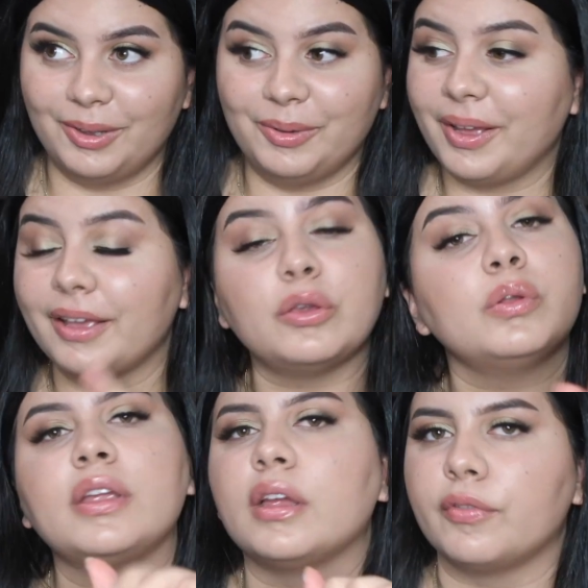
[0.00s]
Okay, you
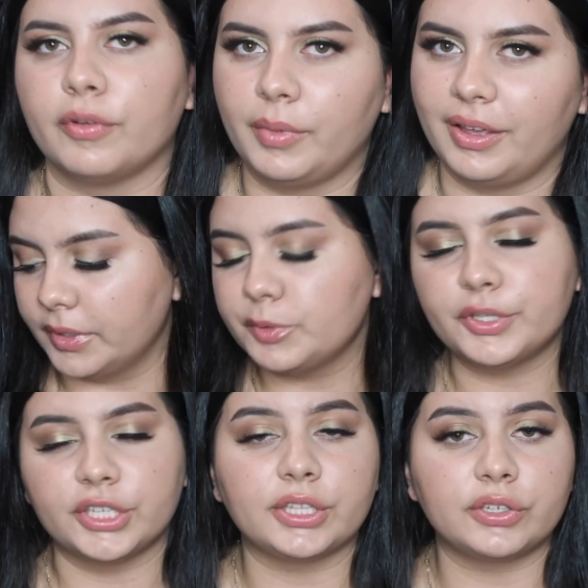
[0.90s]
didn't hear it from me. This
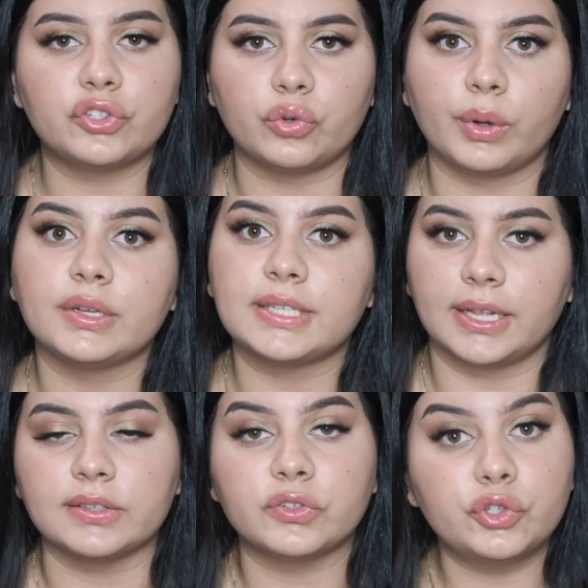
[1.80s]
particular store
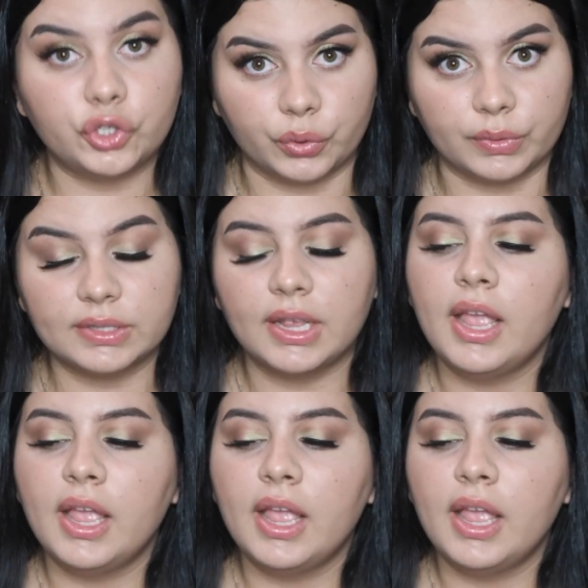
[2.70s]
sells shoes.